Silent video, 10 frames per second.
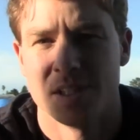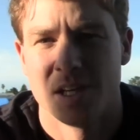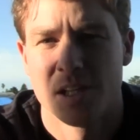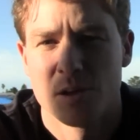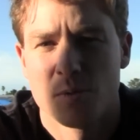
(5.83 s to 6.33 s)

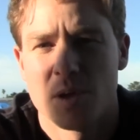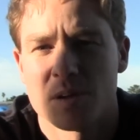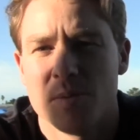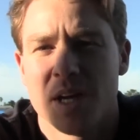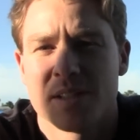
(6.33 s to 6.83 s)
Hello and
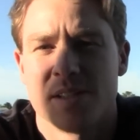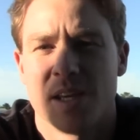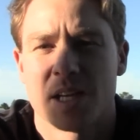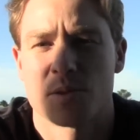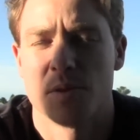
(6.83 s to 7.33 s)
welcome back to
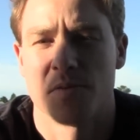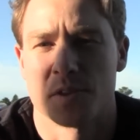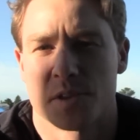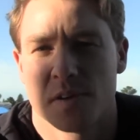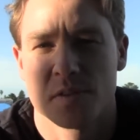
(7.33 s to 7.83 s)
the
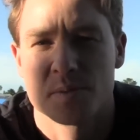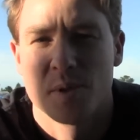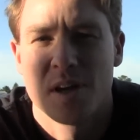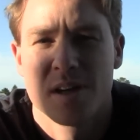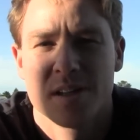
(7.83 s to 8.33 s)
XSWIM
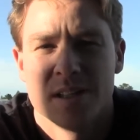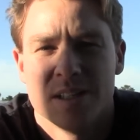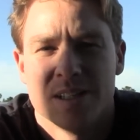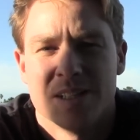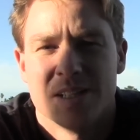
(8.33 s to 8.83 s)
blog.
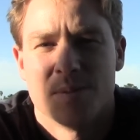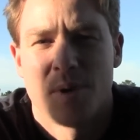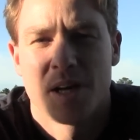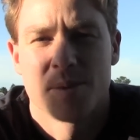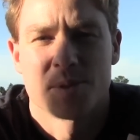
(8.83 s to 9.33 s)

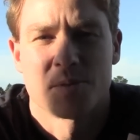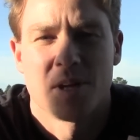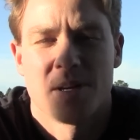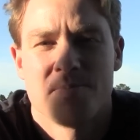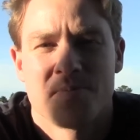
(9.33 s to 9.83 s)
My name is
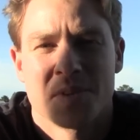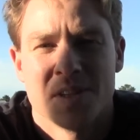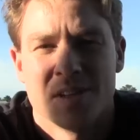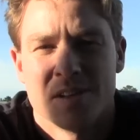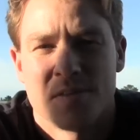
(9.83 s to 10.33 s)
Rob.
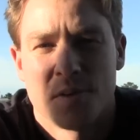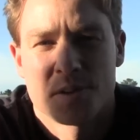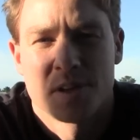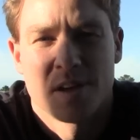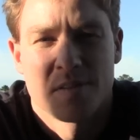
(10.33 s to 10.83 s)

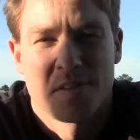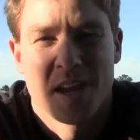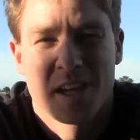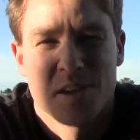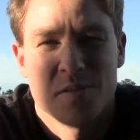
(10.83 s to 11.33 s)
First off,
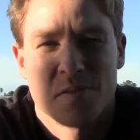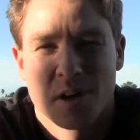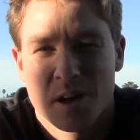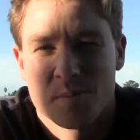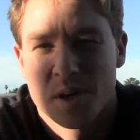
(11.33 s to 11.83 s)
thank you
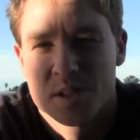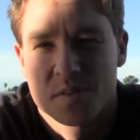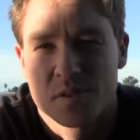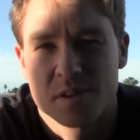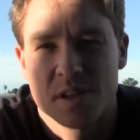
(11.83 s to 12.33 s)
very much
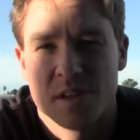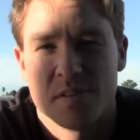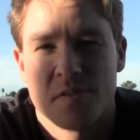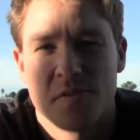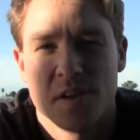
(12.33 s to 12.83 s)
for the
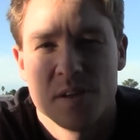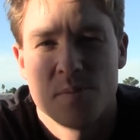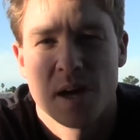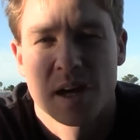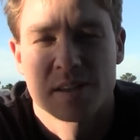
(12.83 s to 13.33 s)

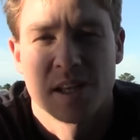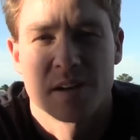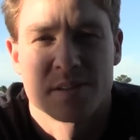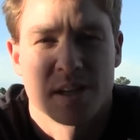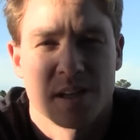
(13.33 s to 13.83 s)
feedback, the
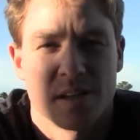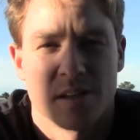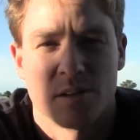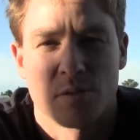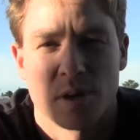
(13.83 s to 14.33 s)
outstanding,
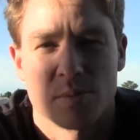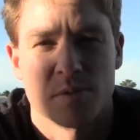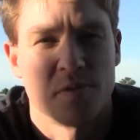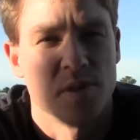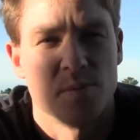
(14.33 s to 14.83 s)

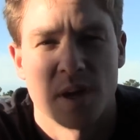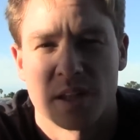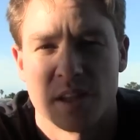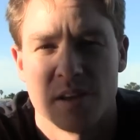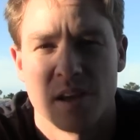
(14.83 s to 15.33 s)
incredible
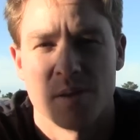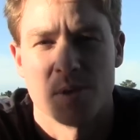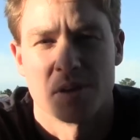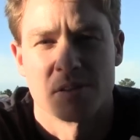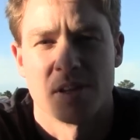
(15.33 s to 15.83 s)
feedback that you gave
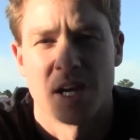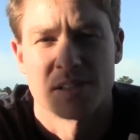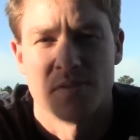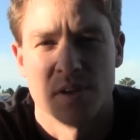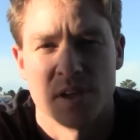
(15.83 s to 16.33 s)
me on the
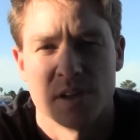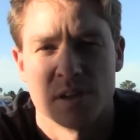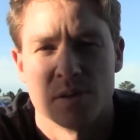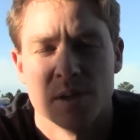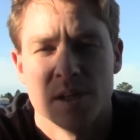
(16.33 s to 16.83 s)
last
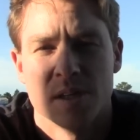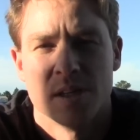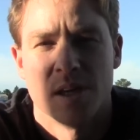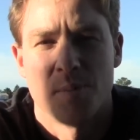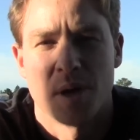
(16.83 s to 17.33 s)
video
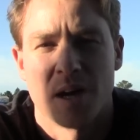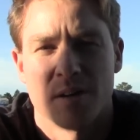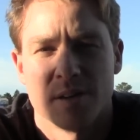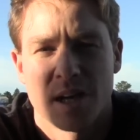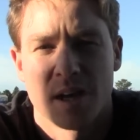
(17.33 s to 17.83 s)

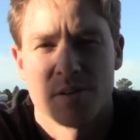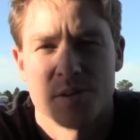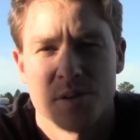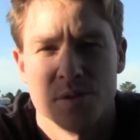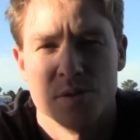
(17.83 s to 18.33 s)
about how
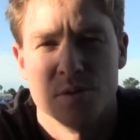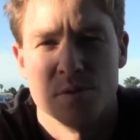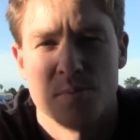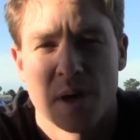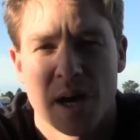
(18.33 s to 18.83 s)
to
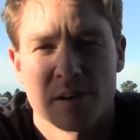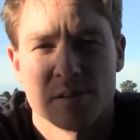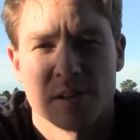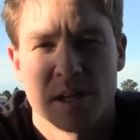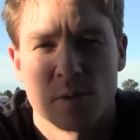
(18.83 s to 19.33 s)

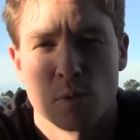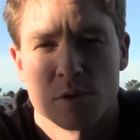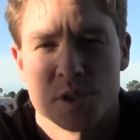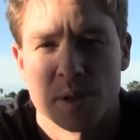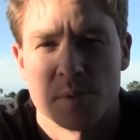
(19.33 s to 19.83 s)
paddle like
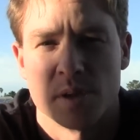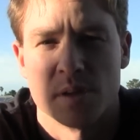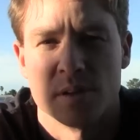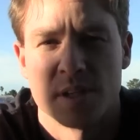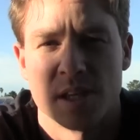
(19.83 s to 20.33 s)
world champion
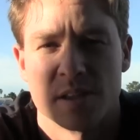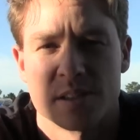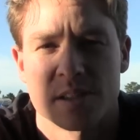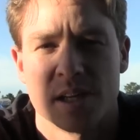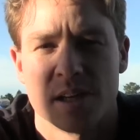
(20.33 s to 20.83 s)
Kelly
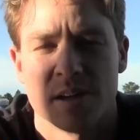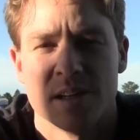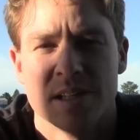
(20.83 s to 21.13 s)
Slater.